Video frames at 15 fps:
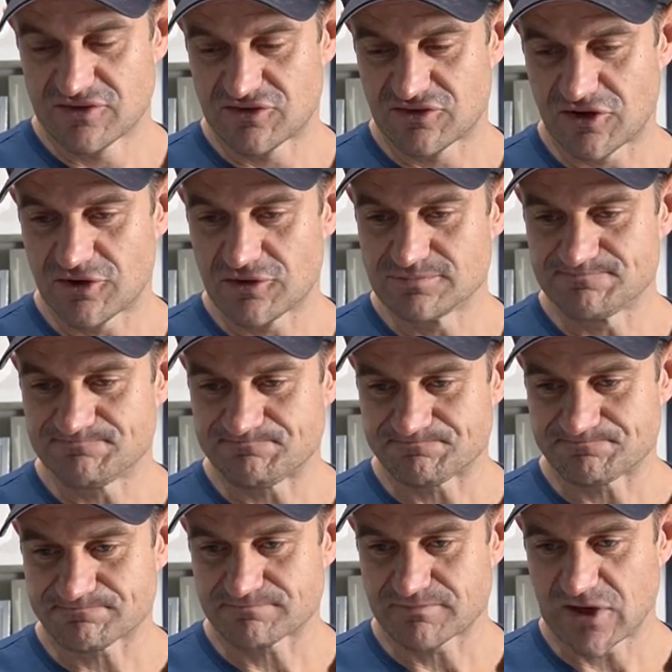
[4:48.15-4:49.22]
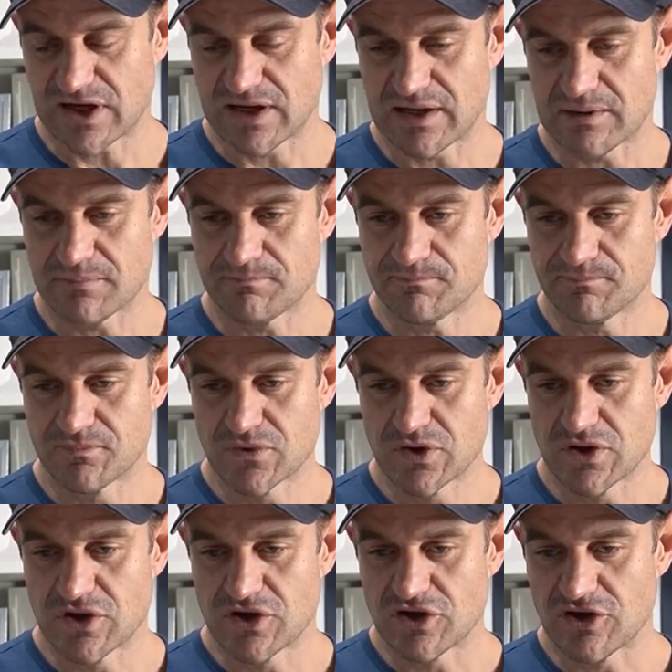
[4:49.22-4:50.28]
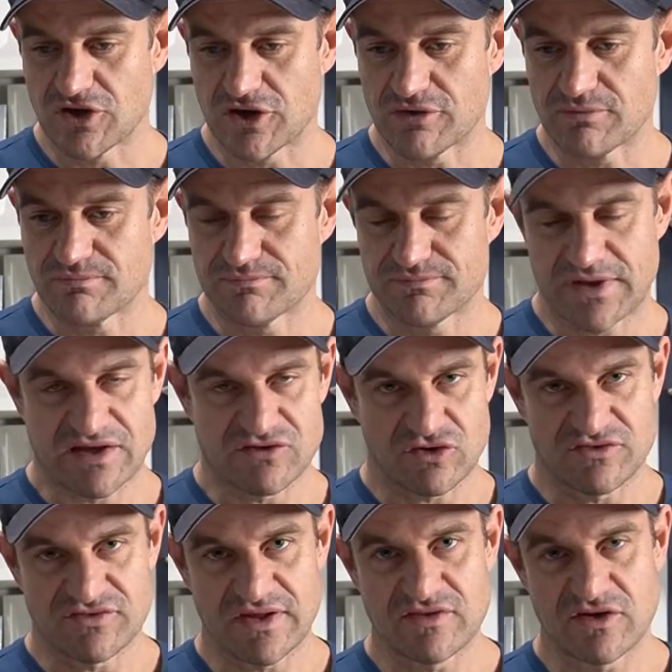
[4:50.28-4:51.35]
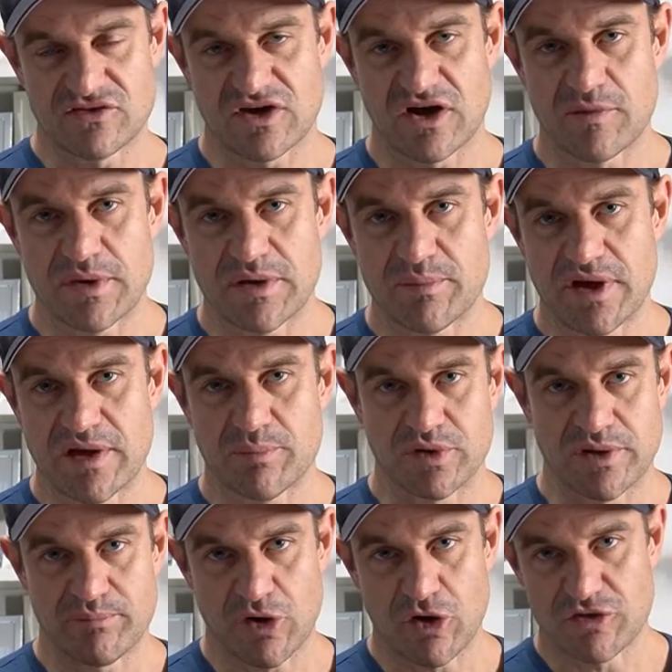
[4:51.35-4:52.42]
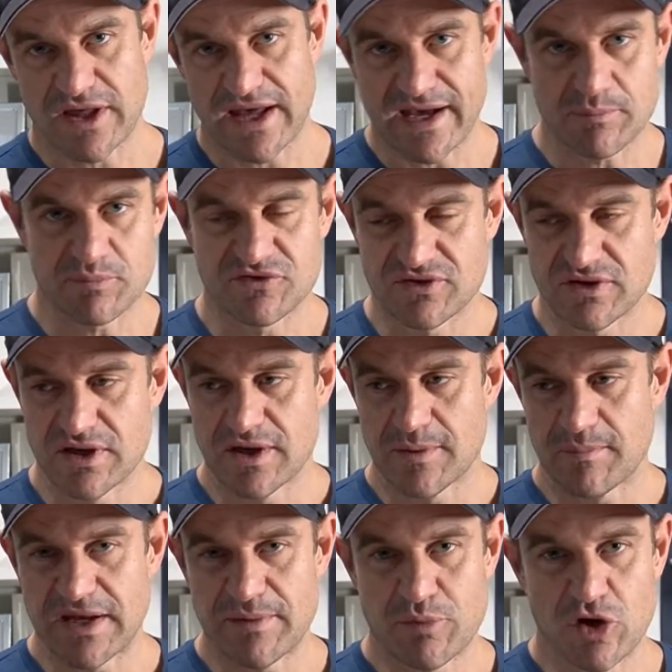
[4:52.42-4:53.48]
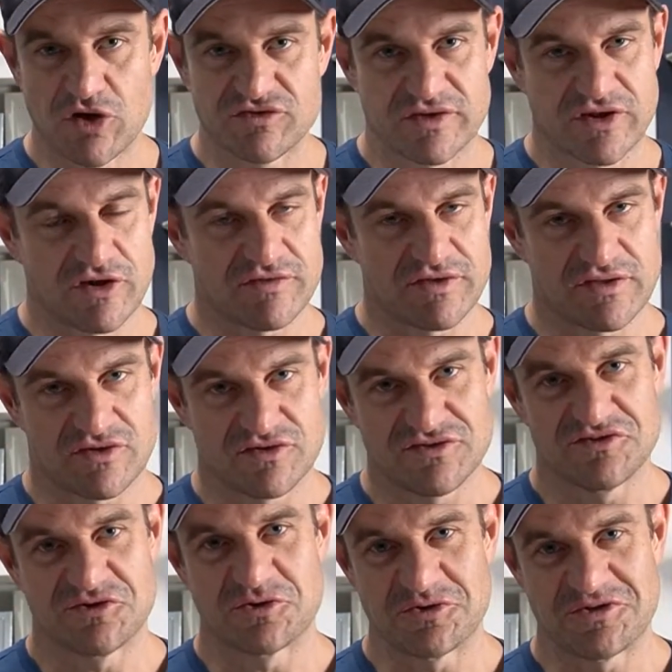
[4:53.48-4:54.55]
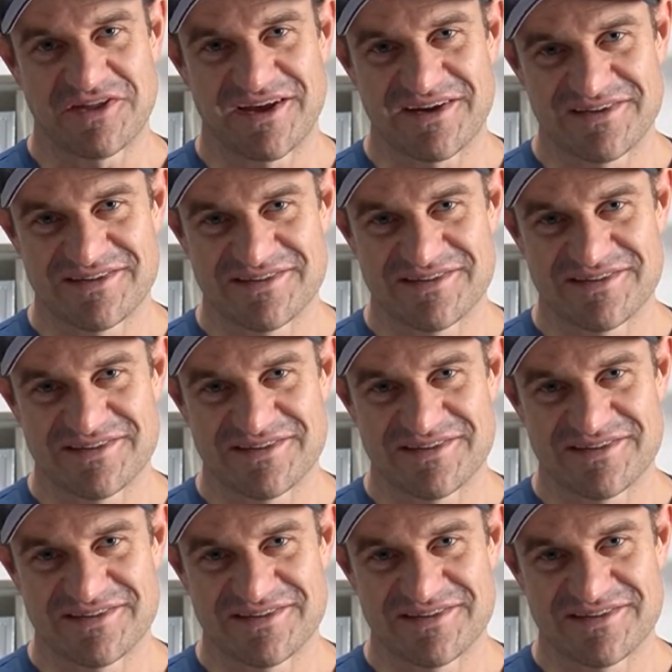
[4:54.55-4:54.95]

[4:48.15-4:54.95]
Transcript: So, as I said, there's going to be people in both camps. Me personally, I think this is a good thing.